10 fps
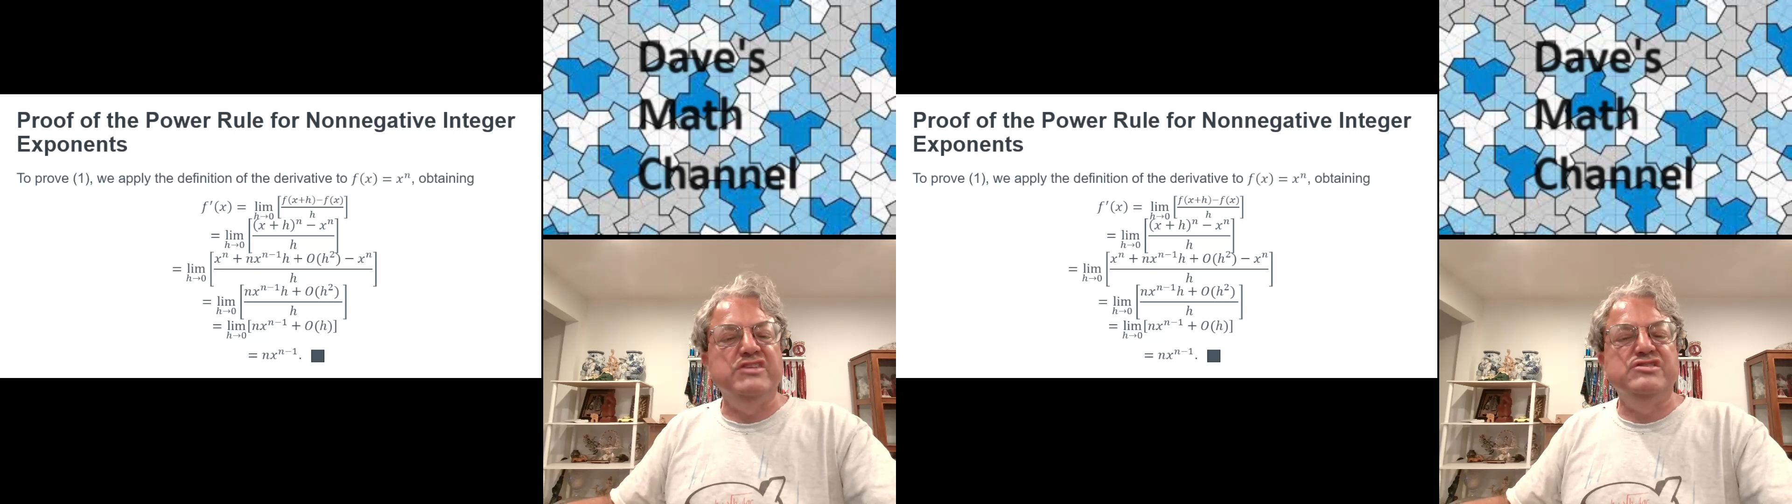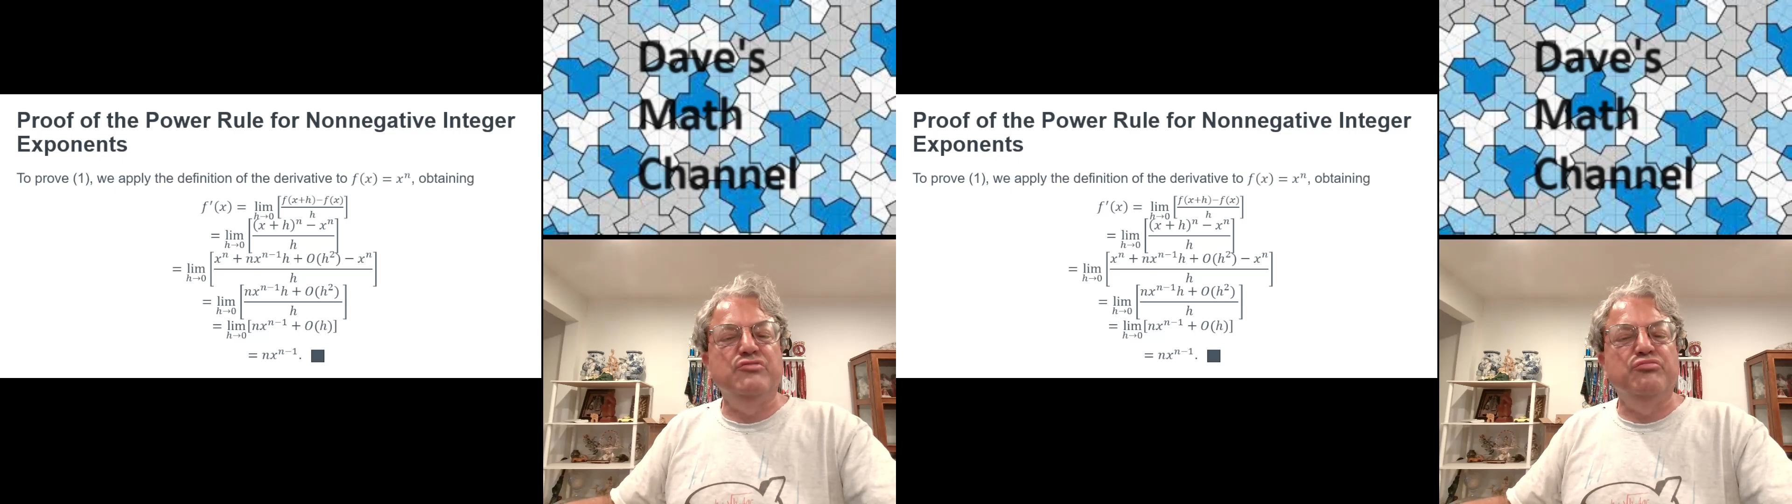
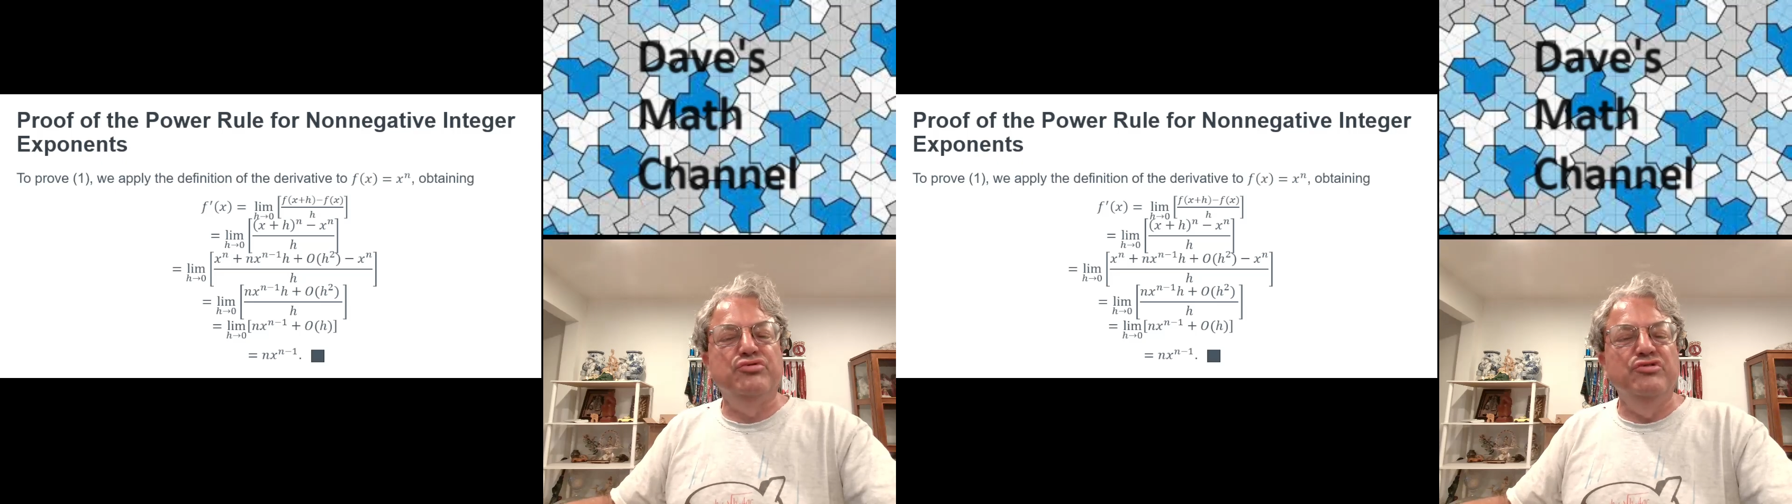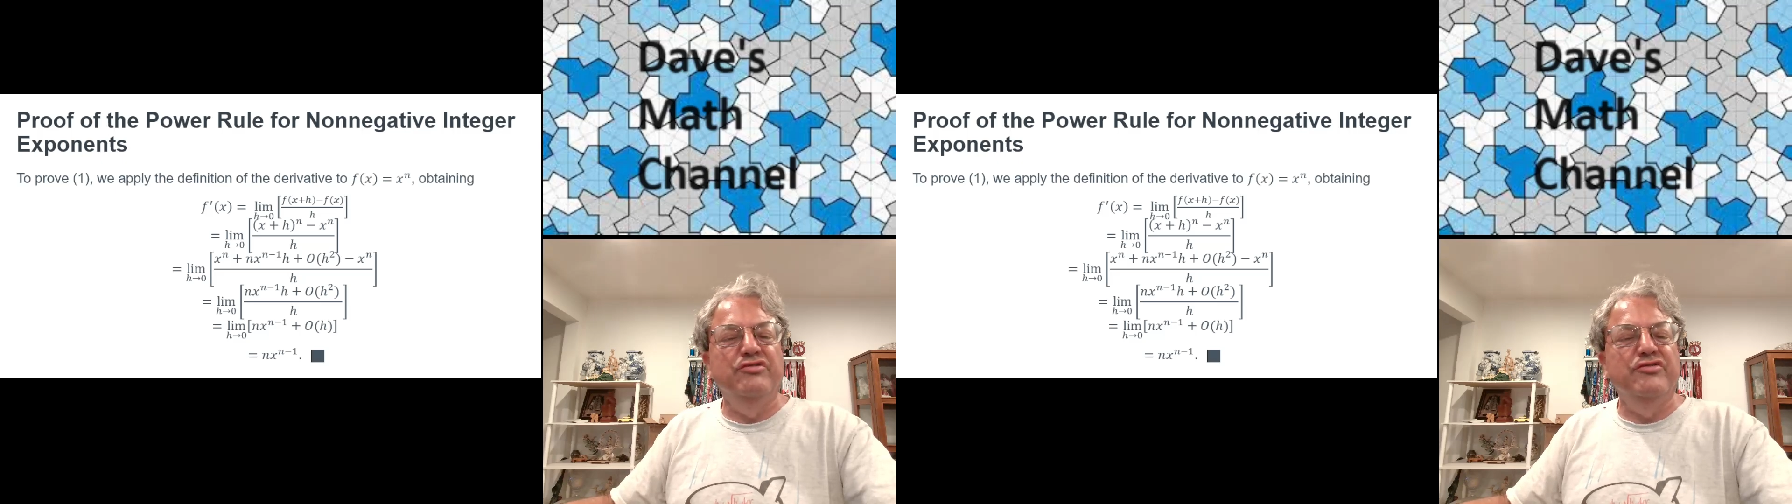That's the
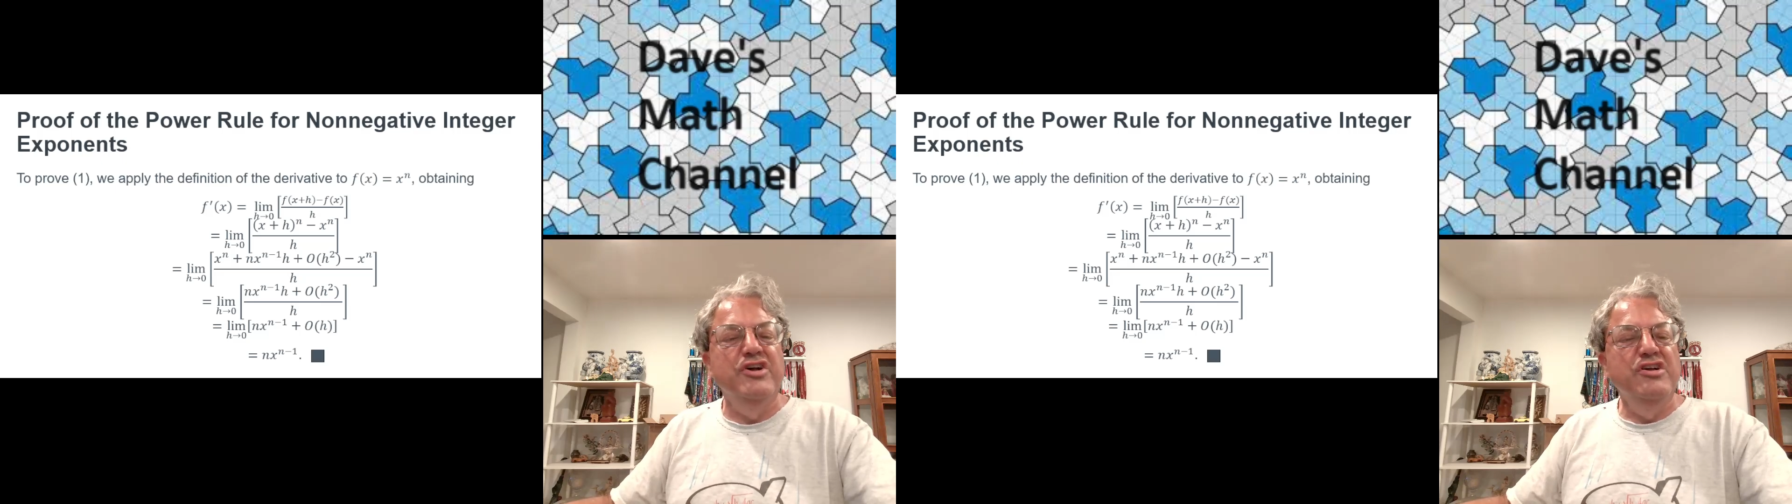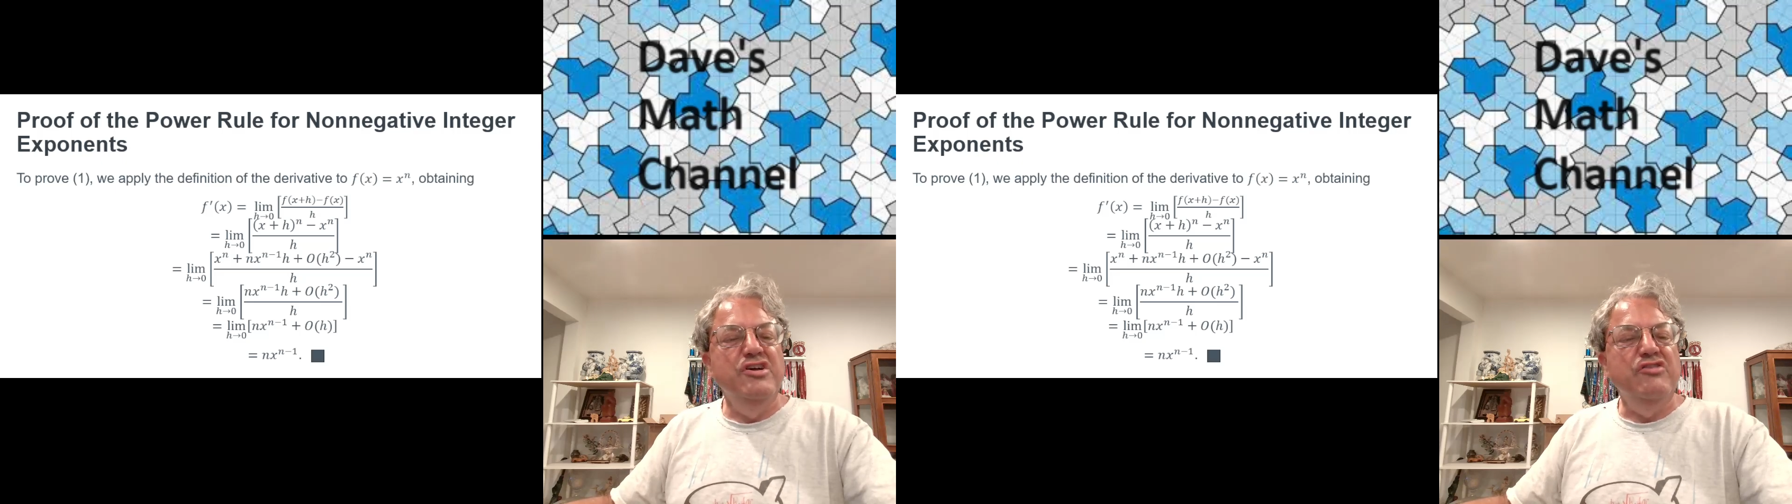
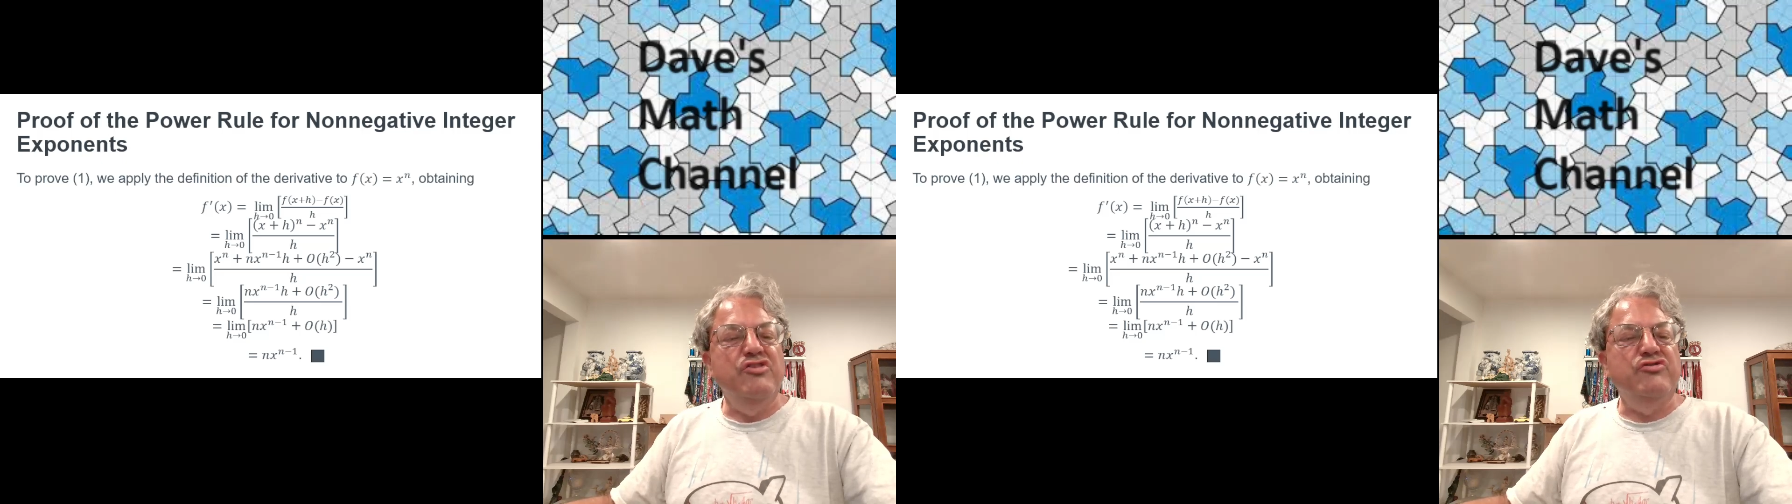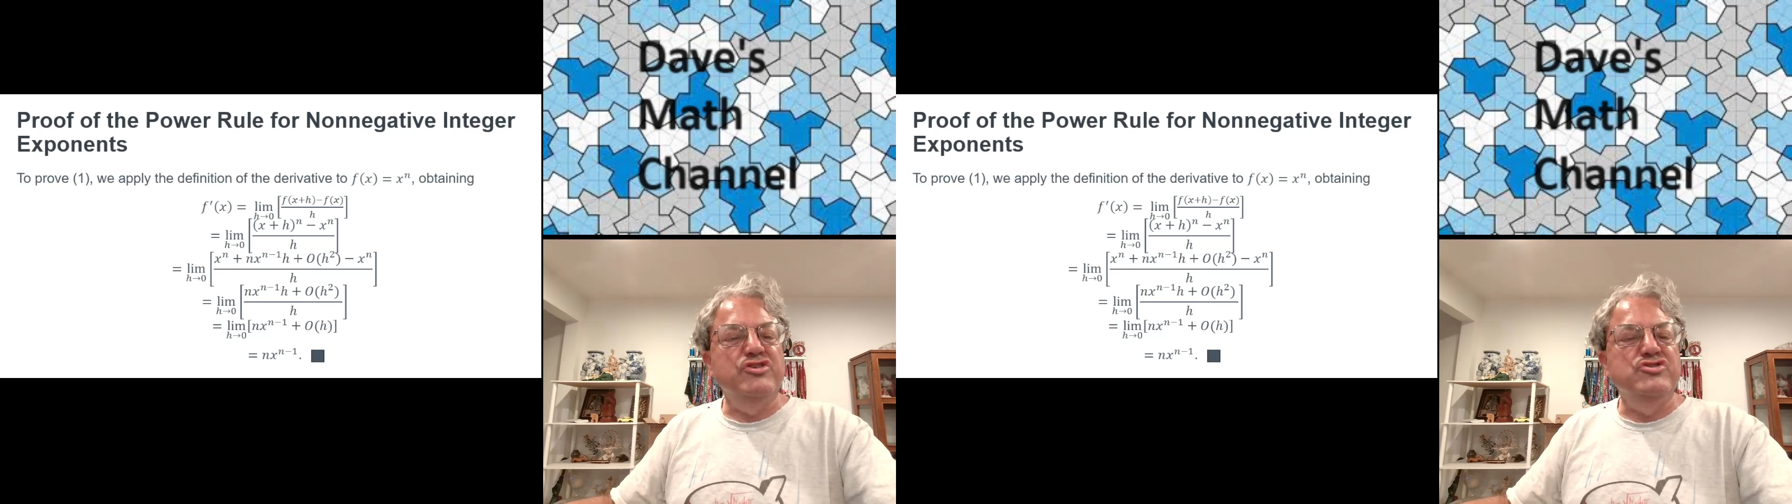proof
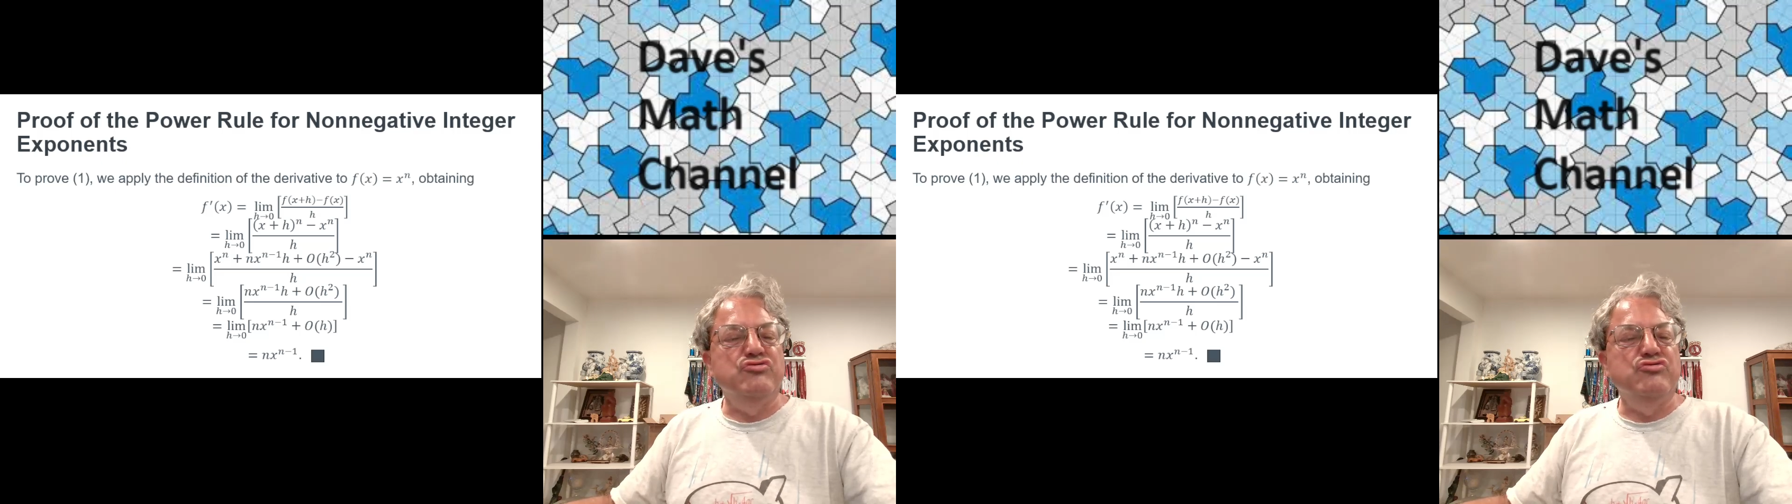that the